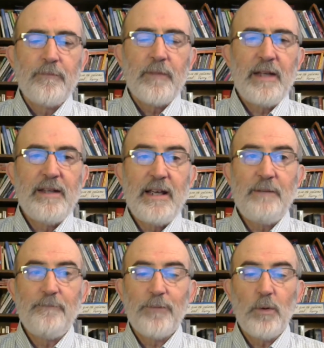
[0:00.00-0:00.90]

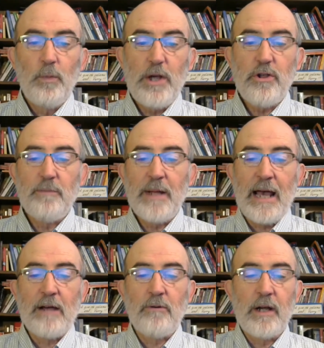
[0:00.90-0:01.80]
Indeed, we should be
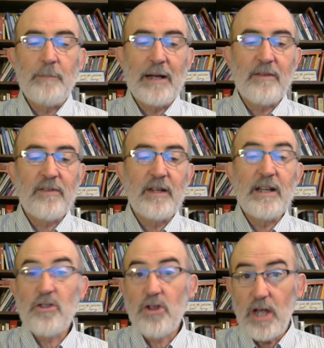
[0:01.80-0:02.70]
angry about sin
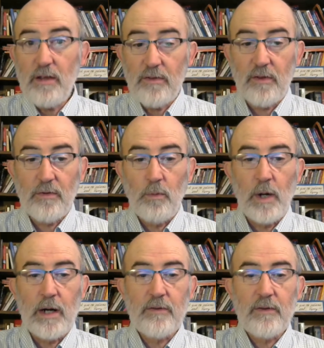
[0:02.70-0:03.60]
as Jesus
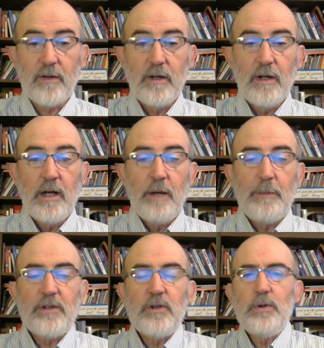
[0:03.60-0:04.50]
was.
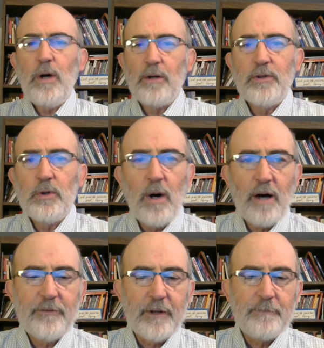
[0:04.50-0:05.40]
But all too
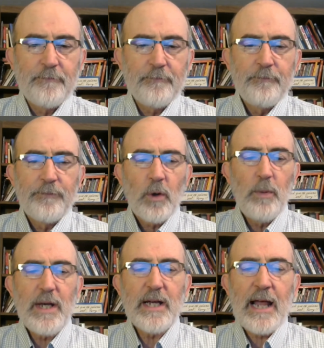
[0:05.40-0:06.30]
often,
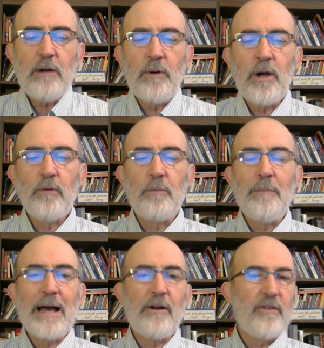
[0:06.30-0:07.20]
we get angry over
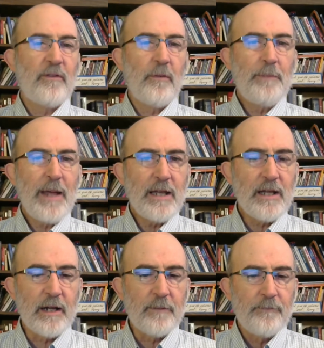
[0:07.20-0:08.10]
matters of
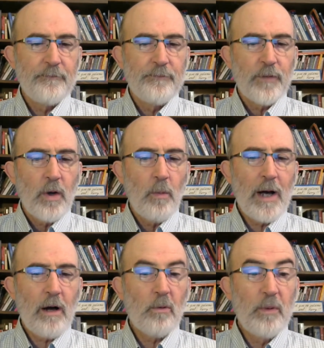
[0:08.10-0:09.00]
opinion,
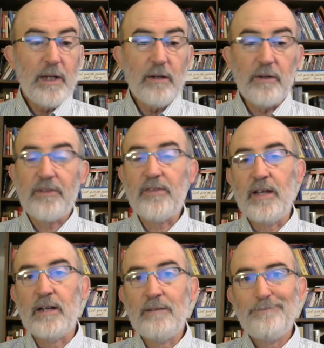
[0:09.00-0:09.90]
while real
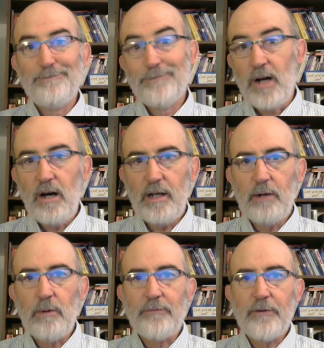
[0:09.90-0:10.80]
sin hardly
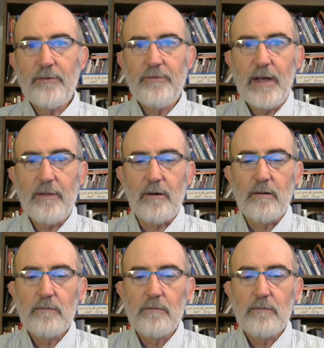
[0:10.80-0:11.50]
ruffles a feather.